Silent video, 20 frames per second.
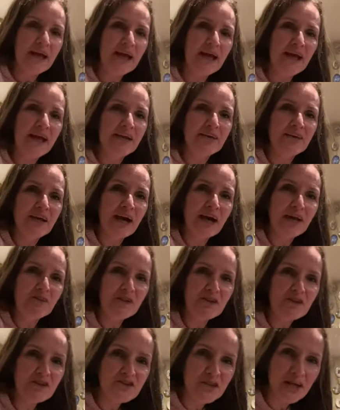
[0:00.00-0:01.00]
and
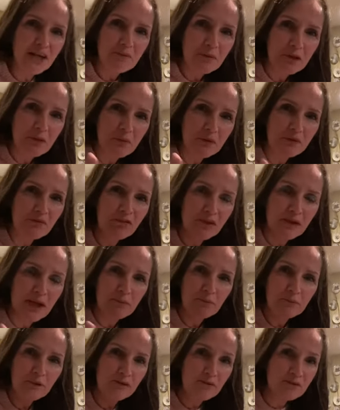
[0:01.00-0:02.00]
that just gave me a bit of an
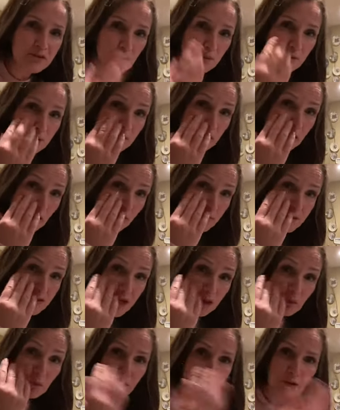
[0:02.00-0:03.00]
uplift. So now I'm
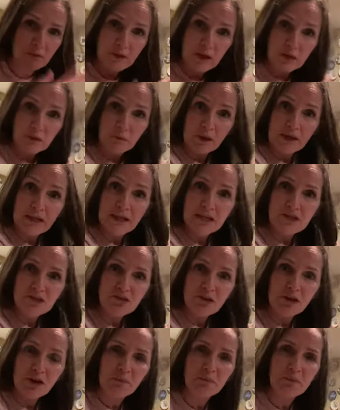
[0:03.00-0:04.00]
stuck with them now, and my hair's
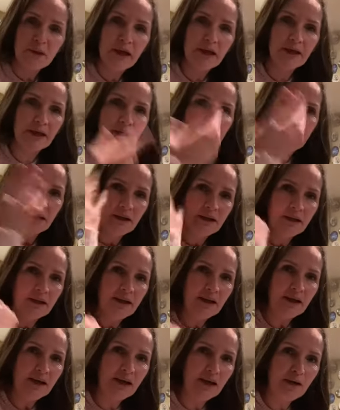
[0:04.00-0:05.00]
grown back,
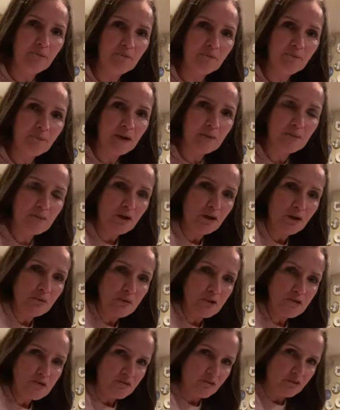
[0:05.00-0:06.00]
and my
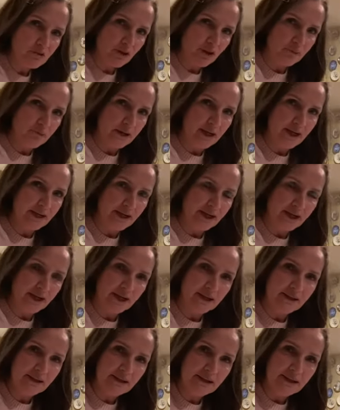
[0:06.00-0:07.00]
eyebrows have grown back.
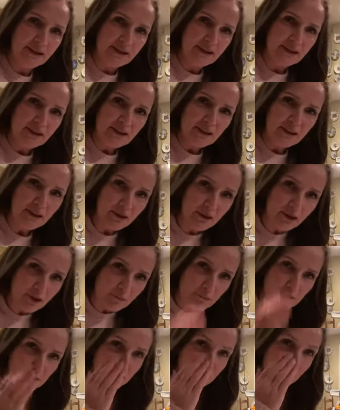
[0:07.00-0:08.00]

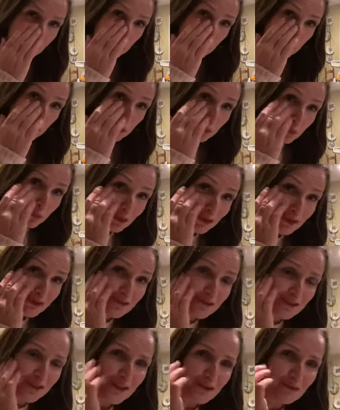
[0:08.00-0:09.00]
I'm stuck with all
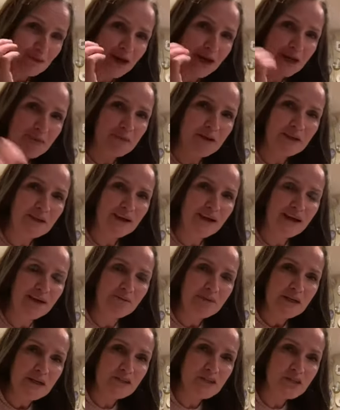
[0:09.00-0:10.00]
this anyway, but
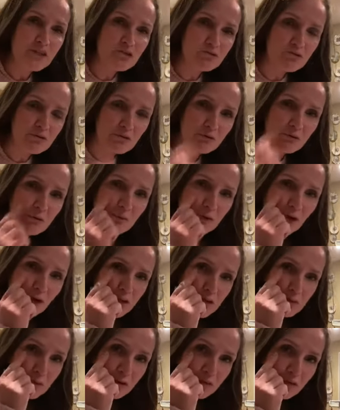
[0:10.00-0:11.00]
it just
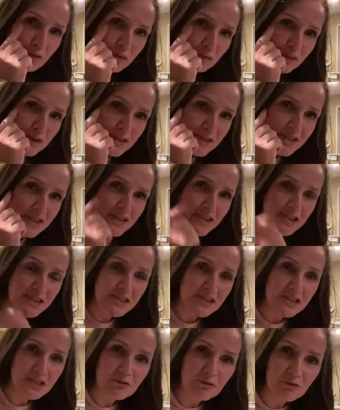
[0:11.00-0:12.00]
reminds me of what my
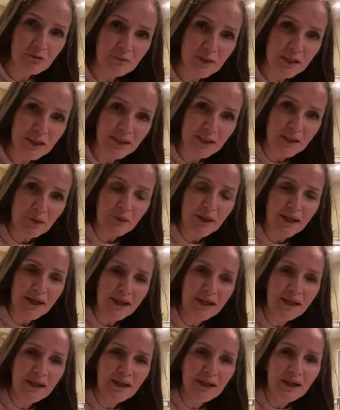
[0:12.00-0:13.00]
sisters did for me anyway.